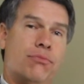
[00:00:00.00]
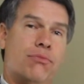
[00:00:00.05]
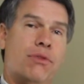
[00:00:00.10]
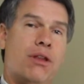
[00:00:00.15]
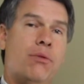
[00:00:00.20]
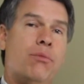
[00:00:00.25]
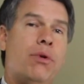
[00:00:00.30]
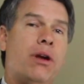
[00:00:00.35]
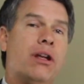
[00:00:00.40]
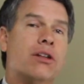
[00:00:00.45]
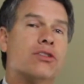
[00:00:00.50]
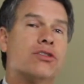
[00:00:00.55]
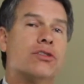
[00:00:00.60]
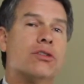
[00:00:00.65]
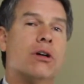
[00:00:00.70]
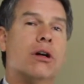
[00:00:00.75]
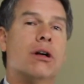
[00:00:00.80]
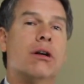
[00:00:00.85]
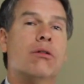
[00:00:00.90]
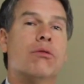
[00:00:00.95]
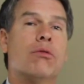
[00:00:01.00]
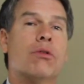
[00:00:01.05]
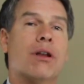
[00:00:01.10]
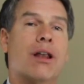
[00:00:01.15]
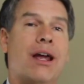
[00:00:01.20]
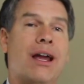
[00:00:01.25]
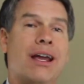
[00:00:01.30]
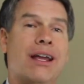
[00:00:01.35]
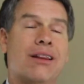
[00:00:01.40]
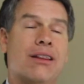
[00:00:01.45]
Then we can start
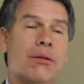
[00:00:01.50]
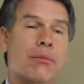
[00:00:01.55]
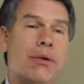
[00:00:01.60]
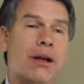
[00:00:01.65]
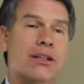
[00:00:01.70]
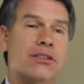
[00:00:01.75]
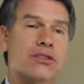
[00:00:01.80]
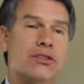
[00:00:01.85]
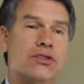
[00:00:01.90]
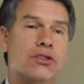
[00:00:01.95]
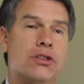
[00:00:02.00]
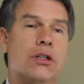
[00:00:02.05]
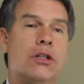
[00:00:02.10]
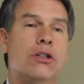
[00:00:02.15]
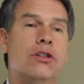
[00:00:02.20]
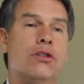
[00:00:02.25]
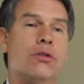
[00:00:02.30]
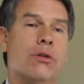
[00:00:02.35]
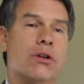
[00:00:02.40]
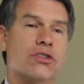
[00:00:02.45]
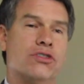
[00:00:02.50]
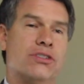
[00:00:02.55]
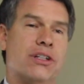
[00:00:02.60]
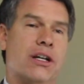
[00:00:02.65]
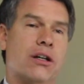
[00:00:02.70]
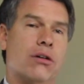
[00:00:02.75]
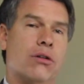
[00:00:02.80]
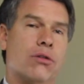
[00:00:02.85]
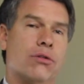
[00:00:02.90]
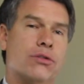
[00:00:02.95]
relaying the message to our
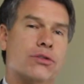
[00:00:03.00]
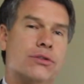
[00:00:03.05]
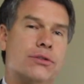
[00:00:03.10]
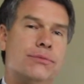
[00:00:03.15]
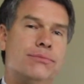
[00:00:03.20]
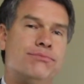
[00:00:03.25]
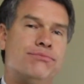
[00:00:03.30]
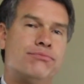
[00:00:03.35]
stakeholders.